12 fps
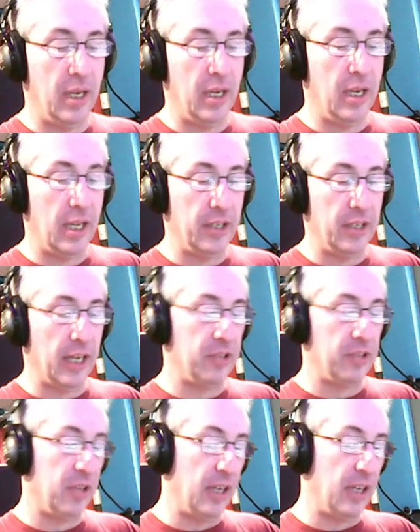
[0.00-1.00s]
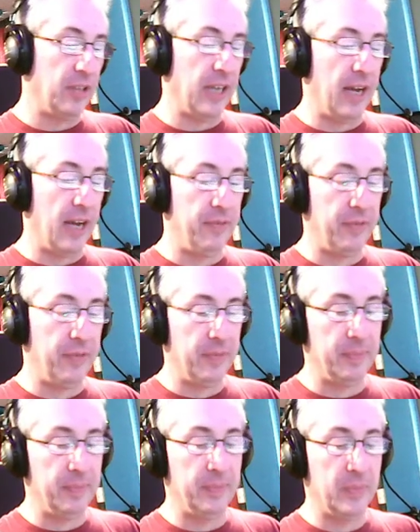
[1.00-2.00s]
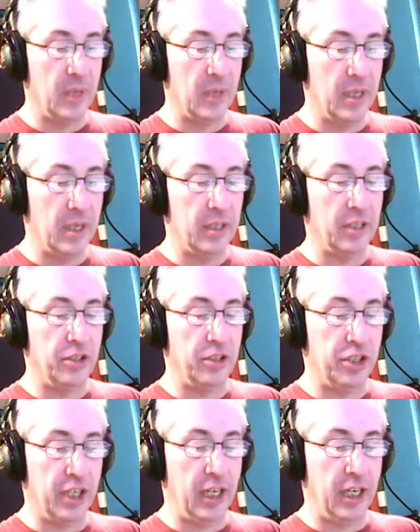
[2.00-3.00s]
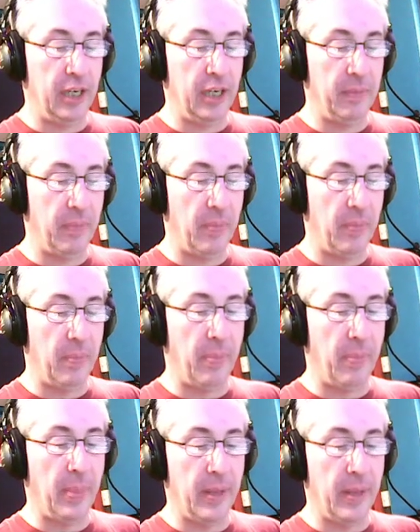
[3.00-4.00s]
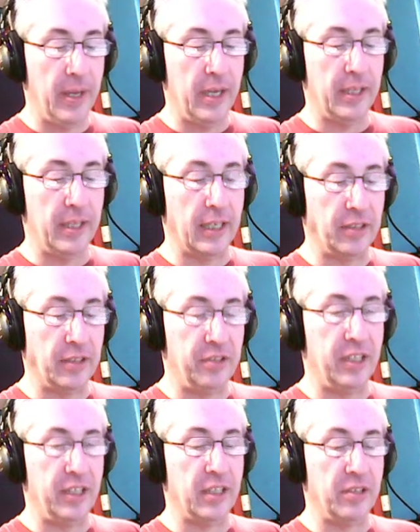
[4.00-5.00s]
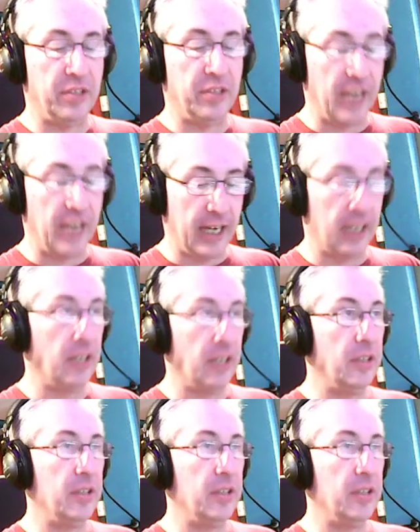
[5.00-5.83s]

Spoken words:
Next line is F, G, and then C in a second.